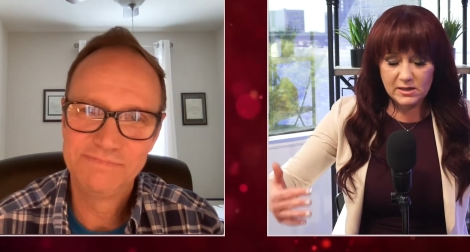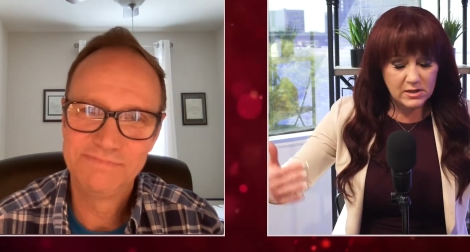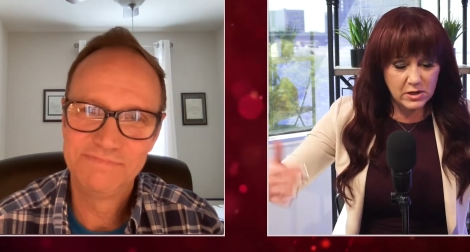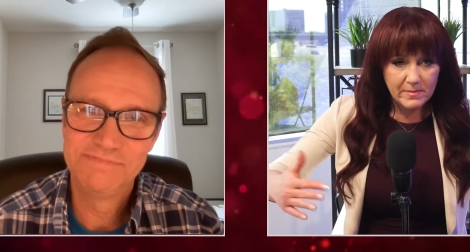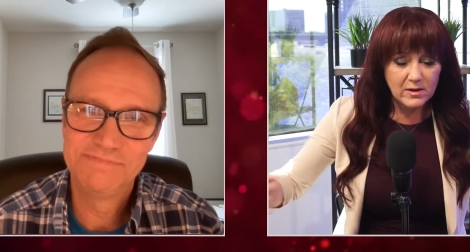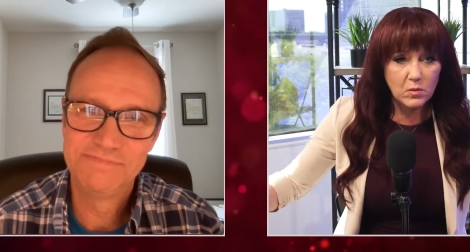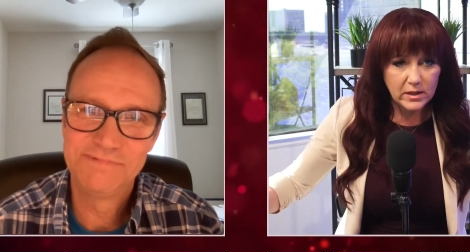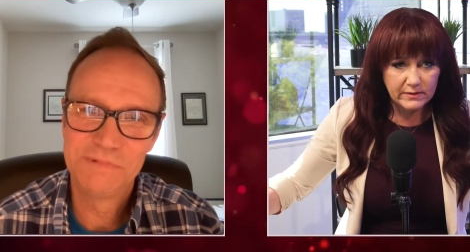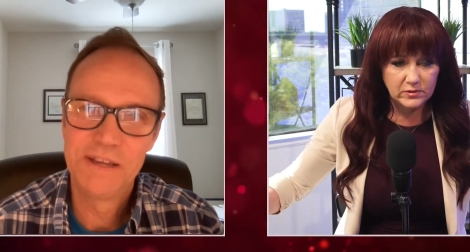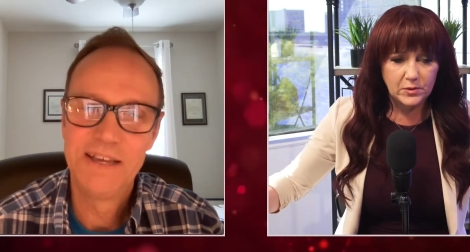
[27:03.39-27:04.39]
Speaker 1: no matter what
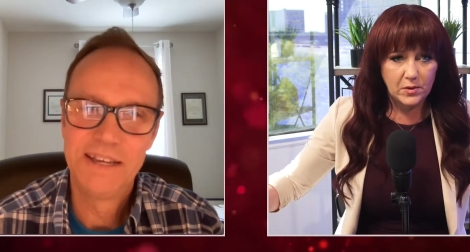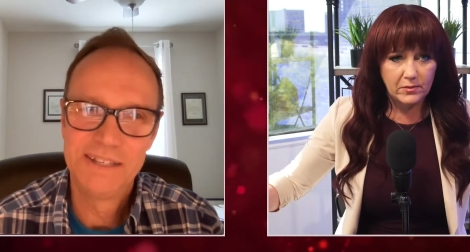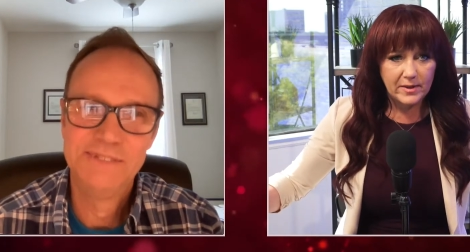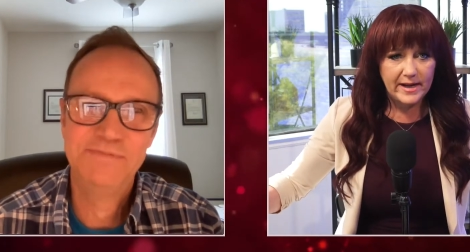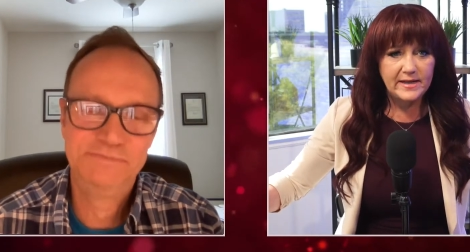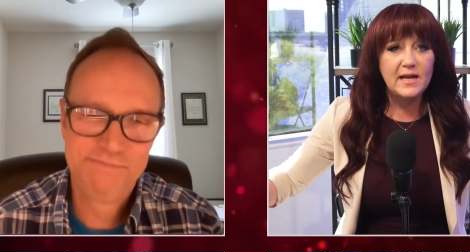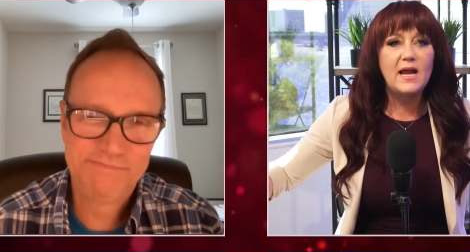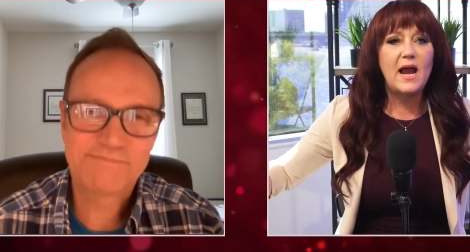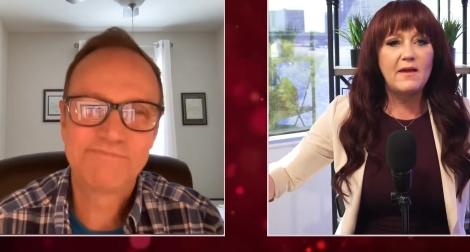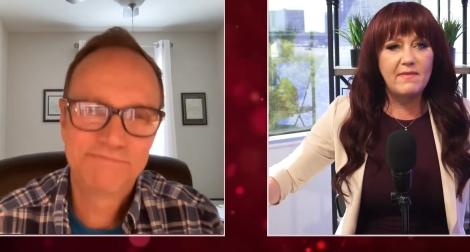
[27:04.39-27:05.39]
level you are, right?
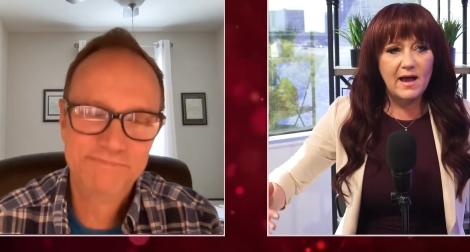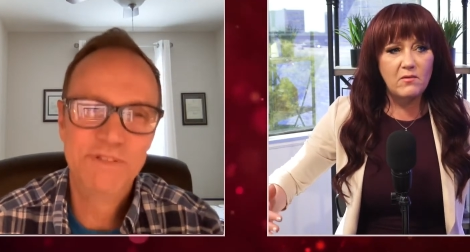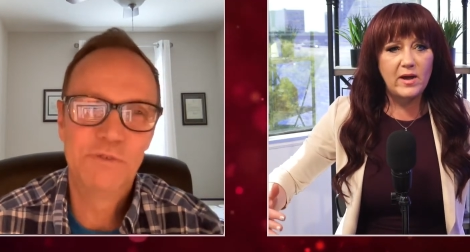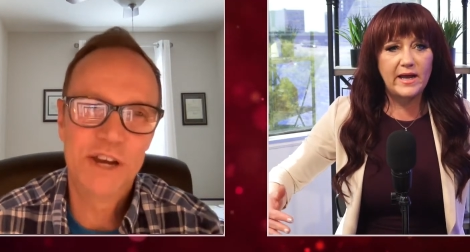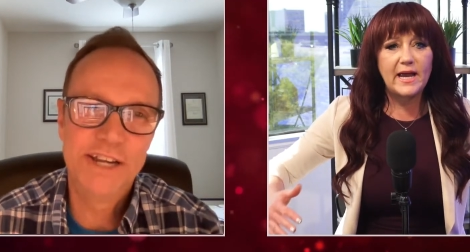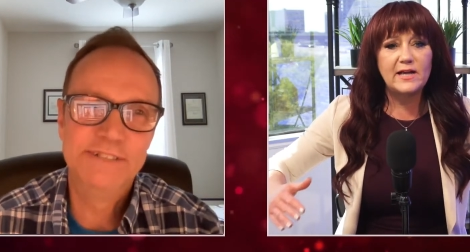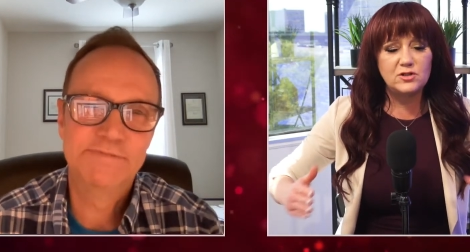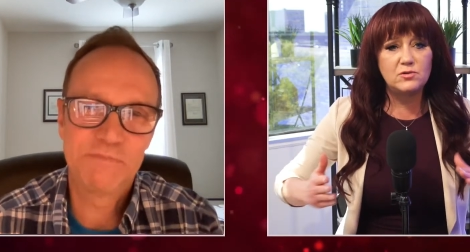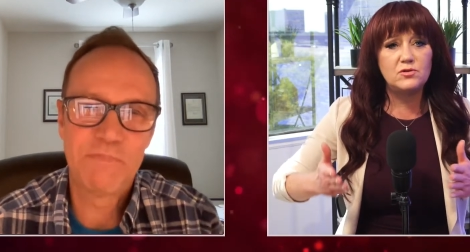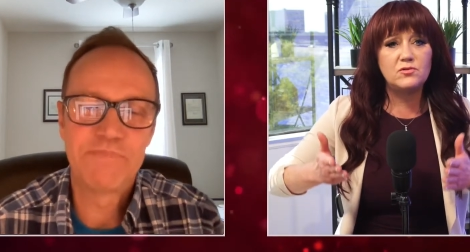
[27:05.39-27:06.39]
And that way, right. as
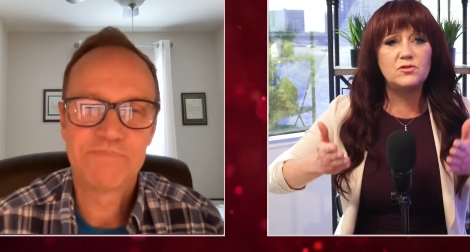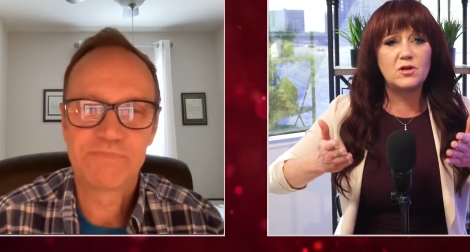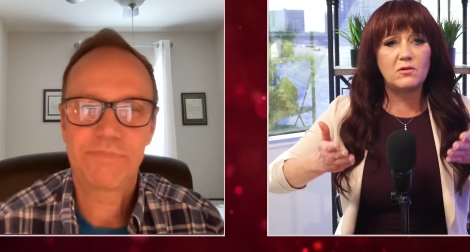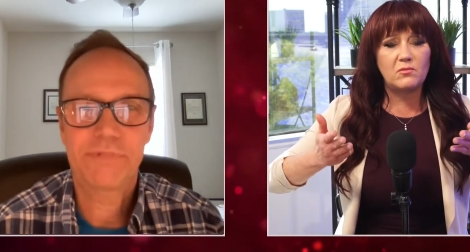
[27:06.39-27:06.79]
you do start